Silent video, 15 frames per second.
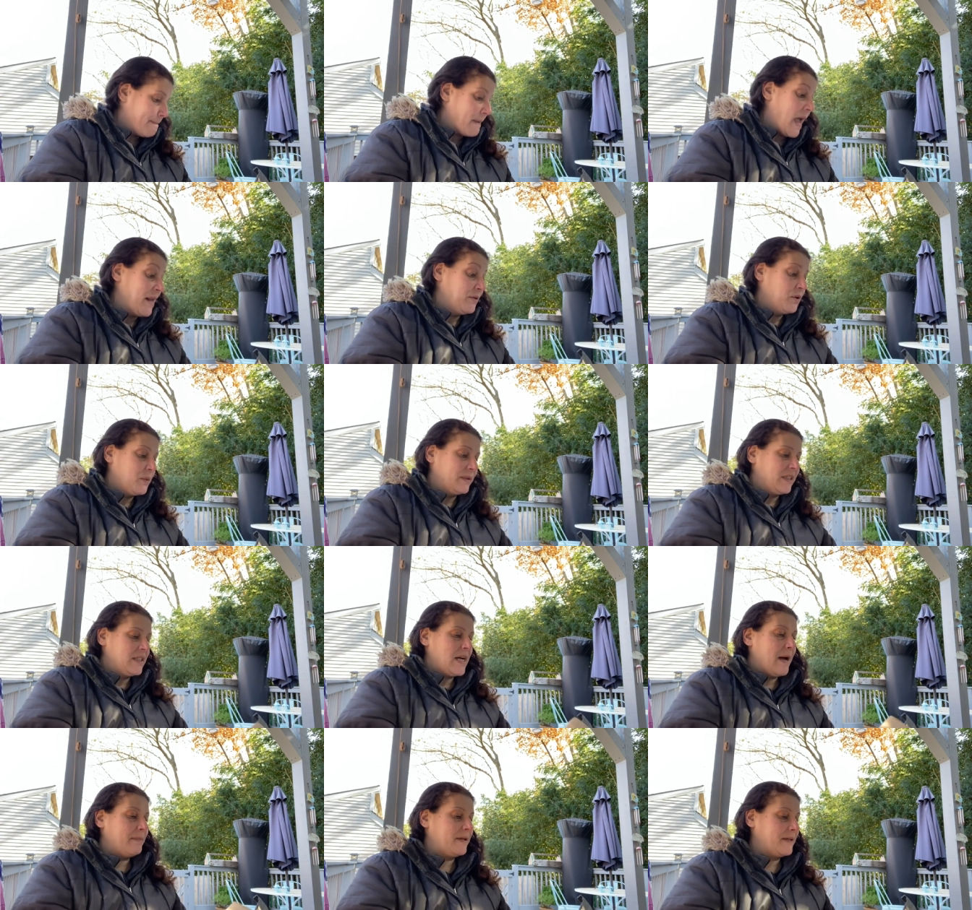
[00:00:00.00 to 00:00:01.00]
I don't know what the
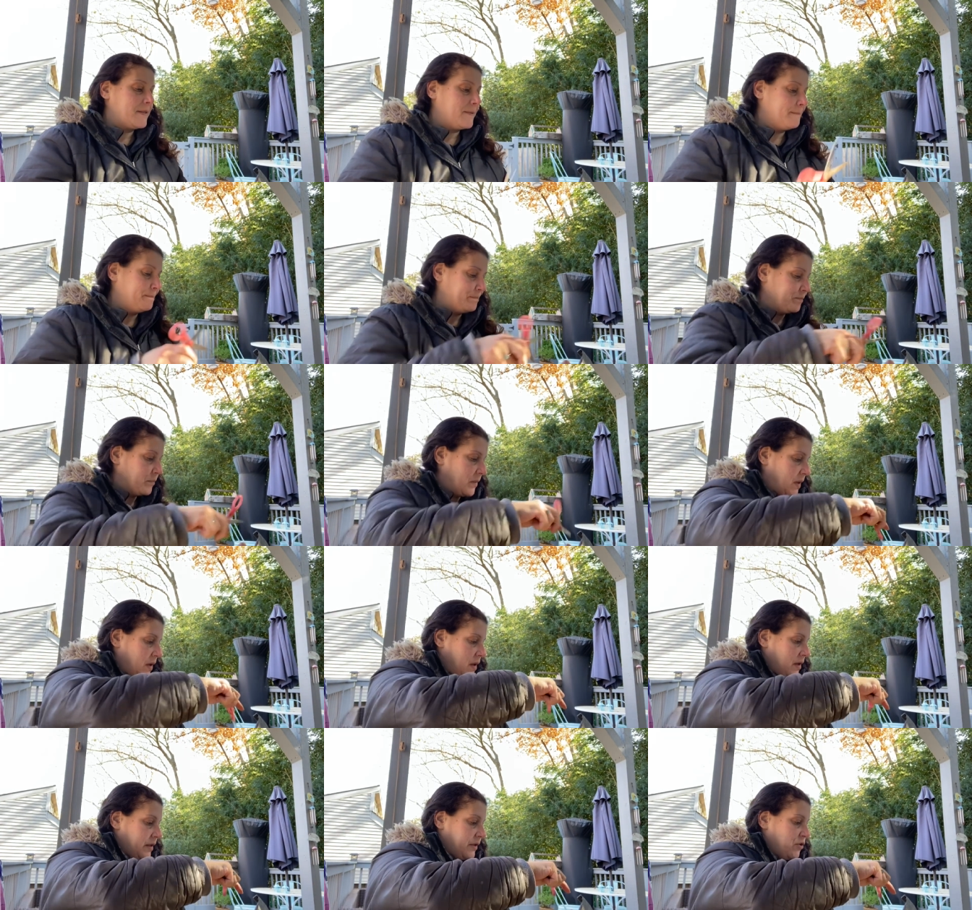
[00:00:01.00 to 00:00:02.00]
top is.
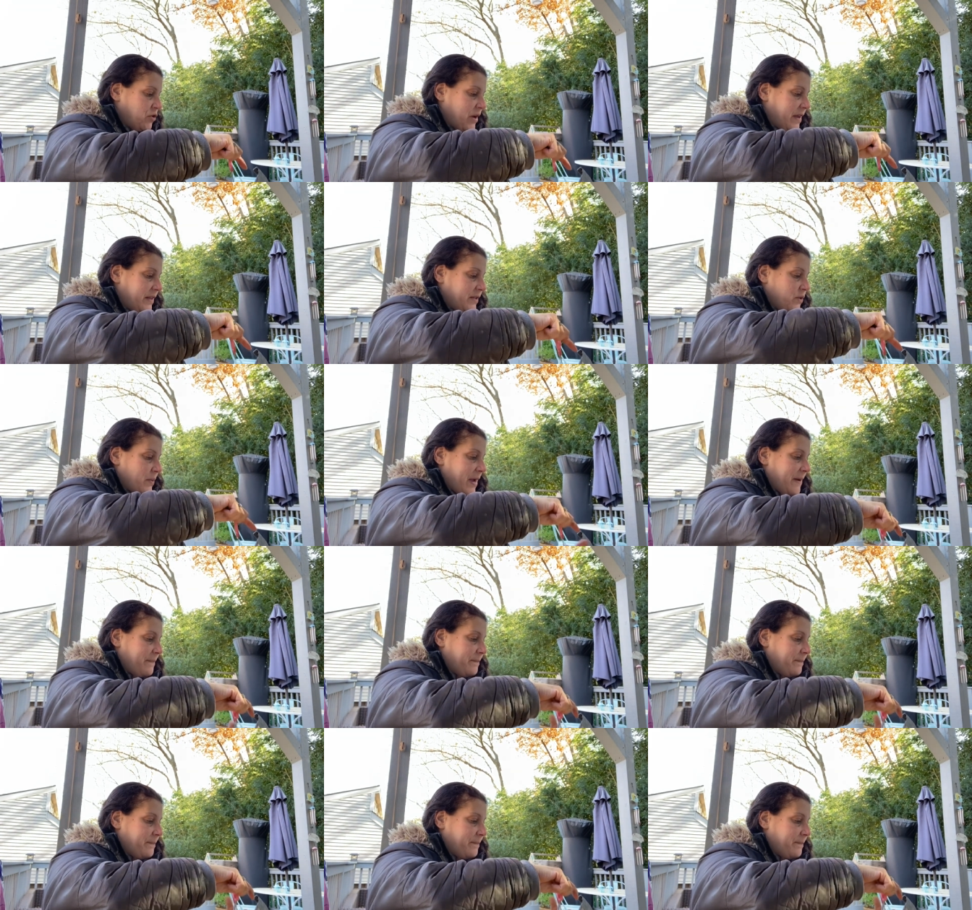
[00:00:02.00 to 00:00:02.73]
Let's try this way.